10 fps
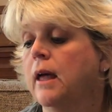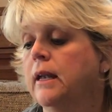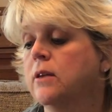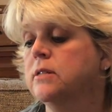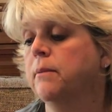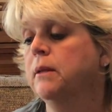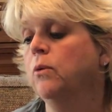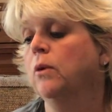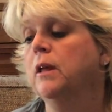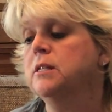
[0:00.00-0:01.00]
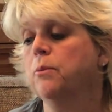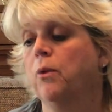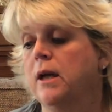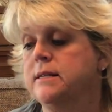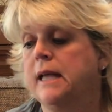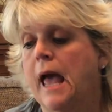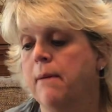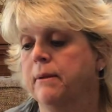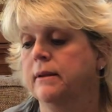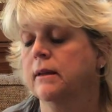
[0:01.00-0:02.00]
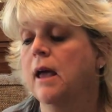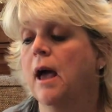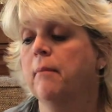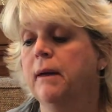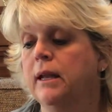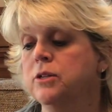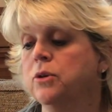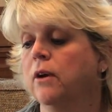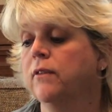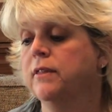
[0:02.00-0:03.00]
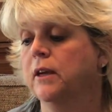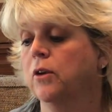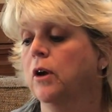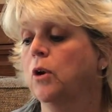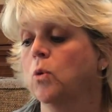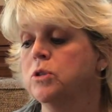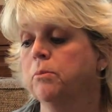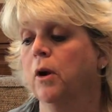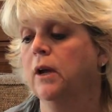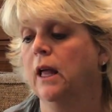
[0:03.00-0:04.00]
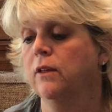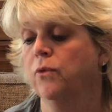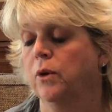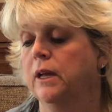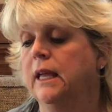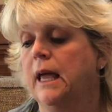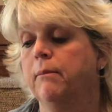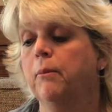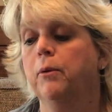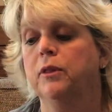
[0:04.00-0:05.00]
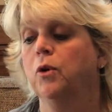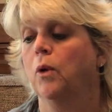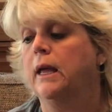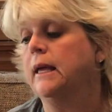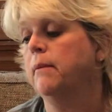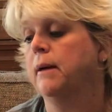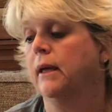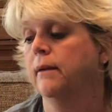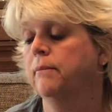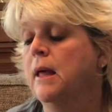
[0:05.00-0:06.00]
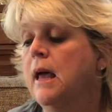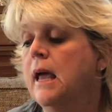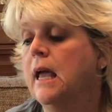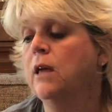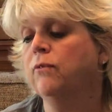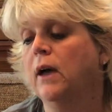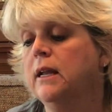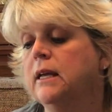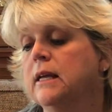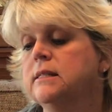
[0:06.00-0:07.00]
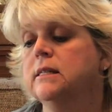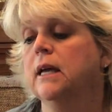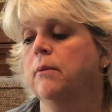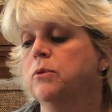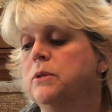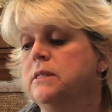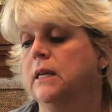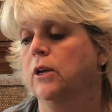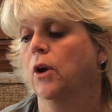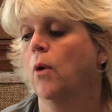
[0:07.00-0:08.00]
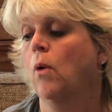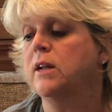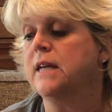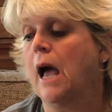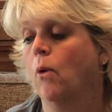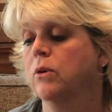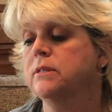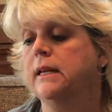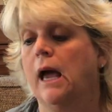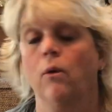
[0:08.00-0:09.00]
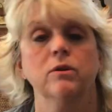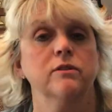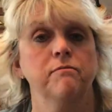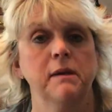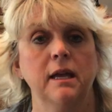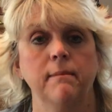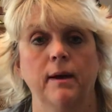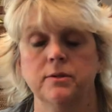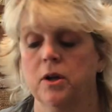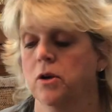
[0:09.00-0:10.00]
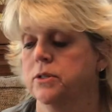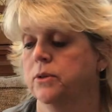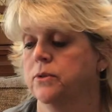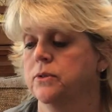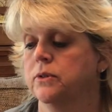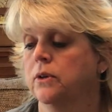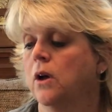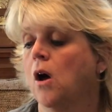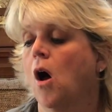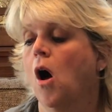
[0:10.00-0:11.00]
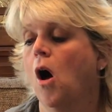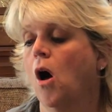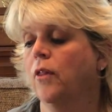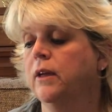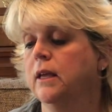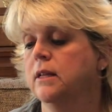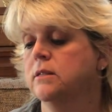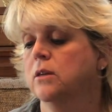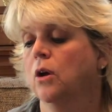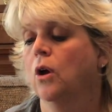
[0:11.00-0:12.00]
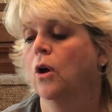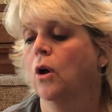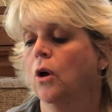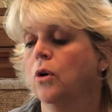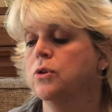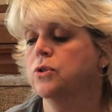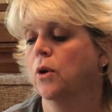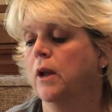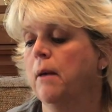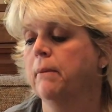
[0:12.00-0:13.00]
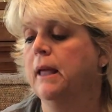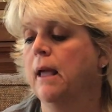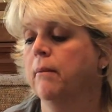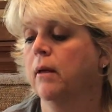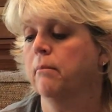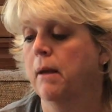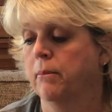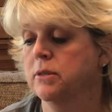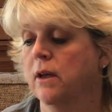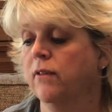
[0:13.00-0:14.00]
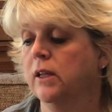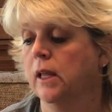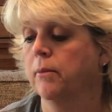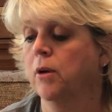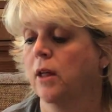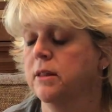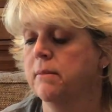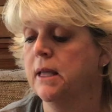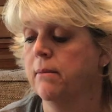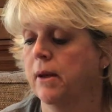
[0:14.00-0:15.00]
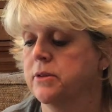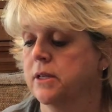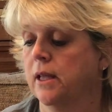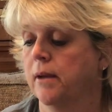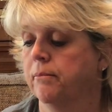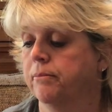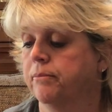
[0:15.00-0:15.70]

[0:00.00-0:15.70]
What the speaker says: Now something really surprising happened. A manager of a theater in Ocean Park, California came up with a great gimmick. He invited kids to come to his theater and watch hours and hours of Mickey Mouse cartoons. All the kids who showed up became members of a club called the Mickey Mouse Club.